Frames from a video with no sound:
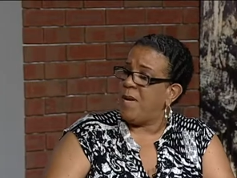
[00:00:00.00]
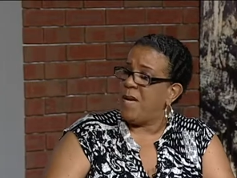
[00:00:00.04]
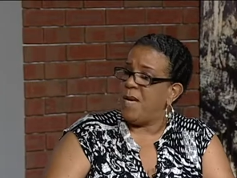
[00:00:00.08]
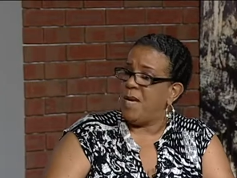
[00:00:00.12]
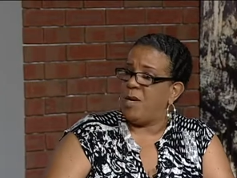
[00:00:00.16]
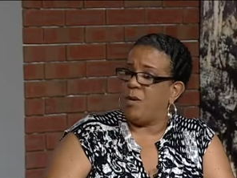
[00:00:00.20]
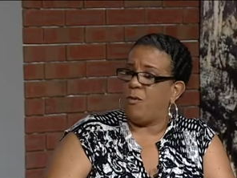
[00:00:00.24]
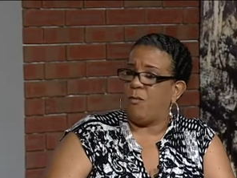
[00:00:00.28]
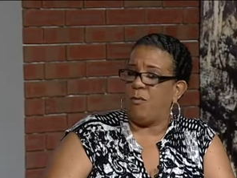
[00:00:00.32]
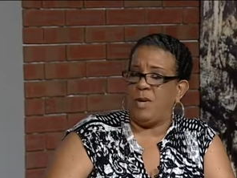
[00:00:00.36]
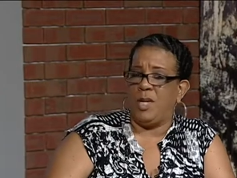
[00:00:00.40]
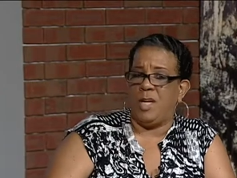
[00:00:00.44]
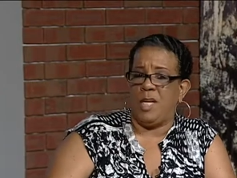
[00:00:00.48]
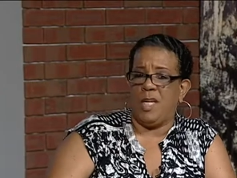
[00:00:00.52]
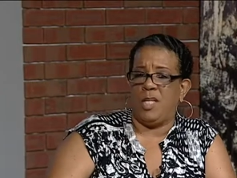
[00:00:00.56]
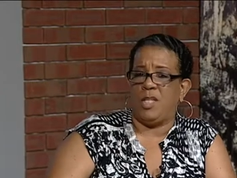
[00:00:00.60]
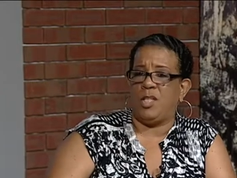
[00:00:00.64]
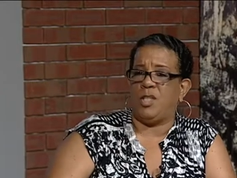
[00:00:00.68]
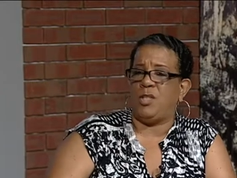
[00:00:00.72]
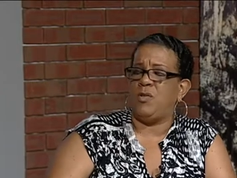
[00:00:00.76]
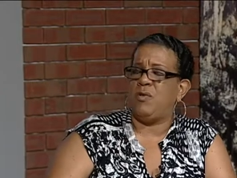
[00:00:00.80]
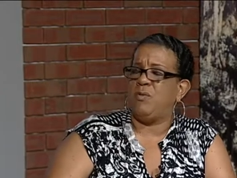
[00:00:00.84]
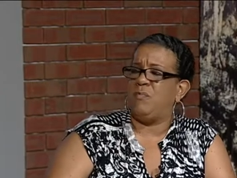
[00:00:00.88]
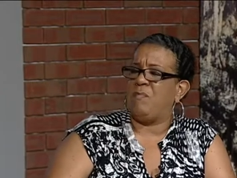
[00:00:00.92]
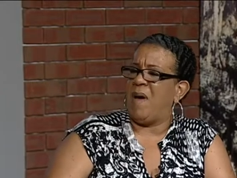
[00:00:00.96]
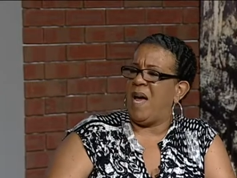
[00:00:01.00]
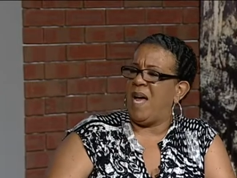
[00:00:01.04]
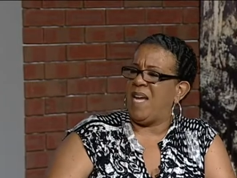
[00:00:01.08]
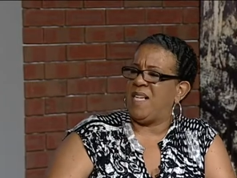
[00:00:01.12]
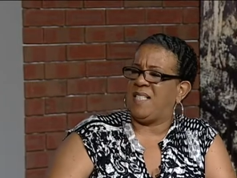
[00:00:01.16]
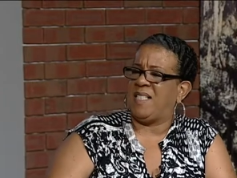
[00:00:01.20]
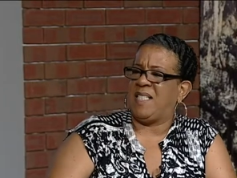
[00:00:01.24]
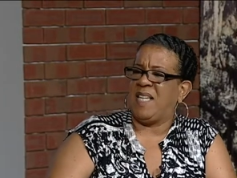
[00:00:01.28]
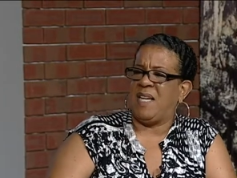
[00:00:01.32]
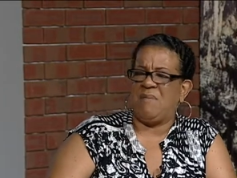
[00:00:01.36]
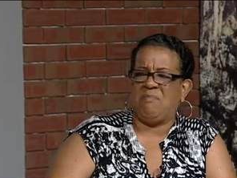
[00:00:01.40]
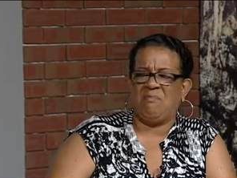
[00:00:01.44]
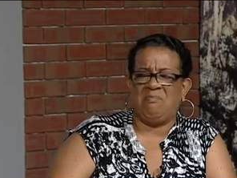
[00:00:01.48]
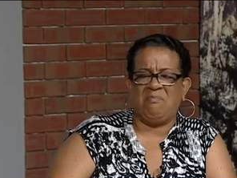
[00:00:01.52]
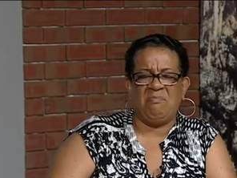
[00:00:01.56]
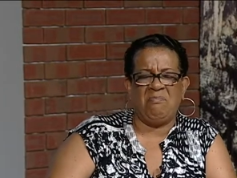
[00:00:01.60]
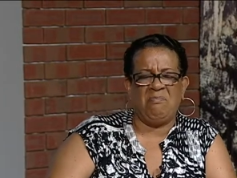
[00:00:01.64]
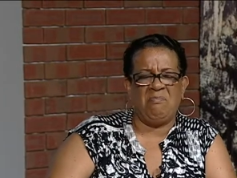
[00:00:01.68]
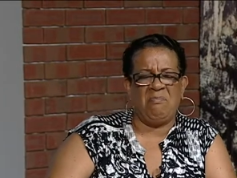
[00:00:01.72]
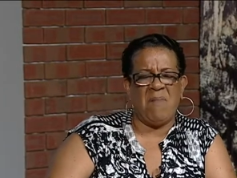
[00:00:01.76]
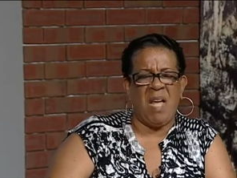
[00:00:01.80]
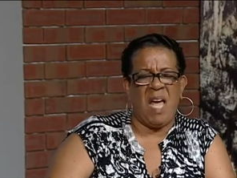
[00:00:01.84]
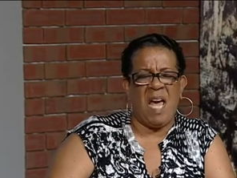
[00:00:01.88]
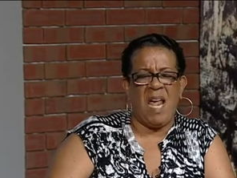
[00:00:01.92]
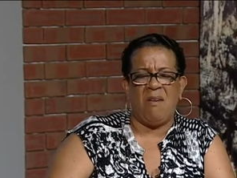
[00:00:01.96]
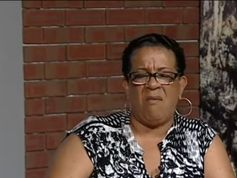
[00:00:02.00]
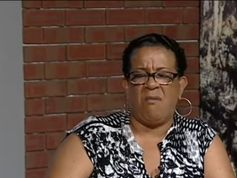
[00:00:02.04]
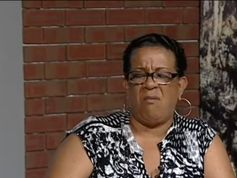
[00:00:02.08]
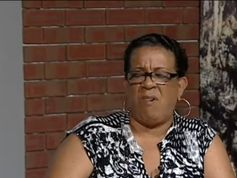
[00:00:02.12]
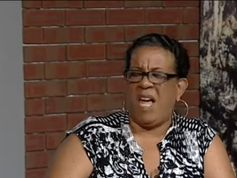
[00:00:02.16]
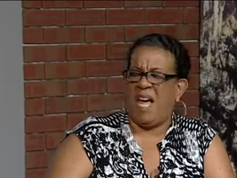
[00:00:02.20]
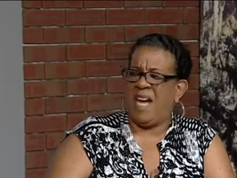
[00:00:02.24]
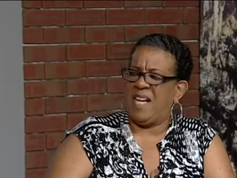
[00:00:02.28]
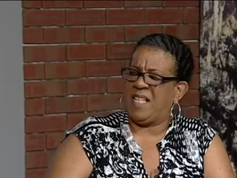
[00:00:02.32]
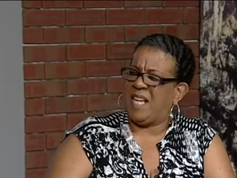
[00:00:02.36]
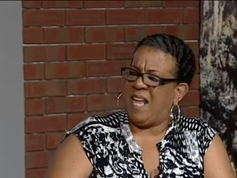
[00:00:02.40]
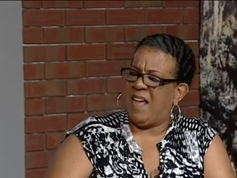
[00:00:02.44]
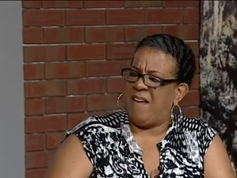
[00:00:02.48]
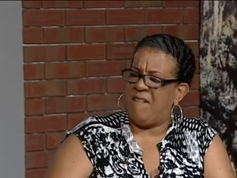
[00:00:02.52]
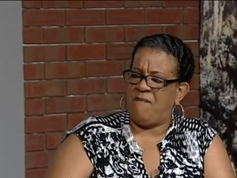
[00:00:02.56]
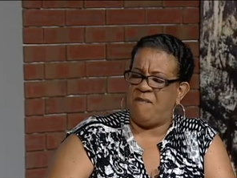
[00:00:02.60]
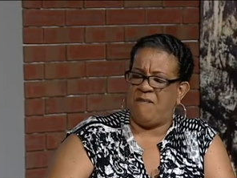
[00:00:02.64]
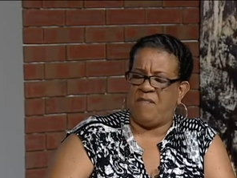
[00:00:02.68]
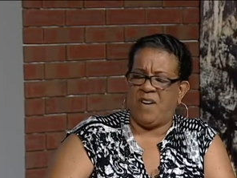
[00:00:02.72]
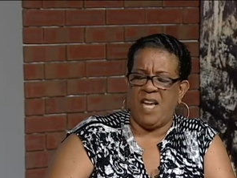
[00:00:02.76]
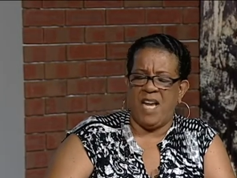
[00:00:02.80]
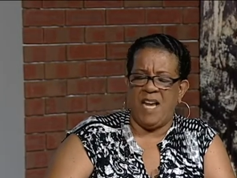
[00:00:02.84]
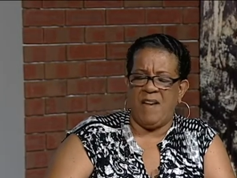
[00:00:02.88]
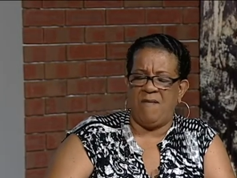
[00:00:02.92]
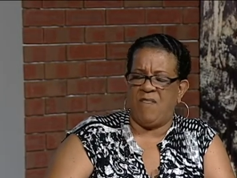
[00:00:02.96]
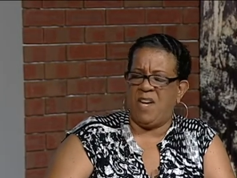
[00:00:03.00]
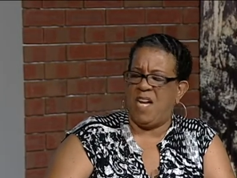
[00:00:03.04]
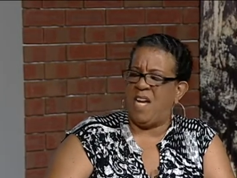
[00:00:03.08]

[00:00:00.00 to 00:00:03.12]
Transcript: ingredients you might say, mm, I don't like that flavor.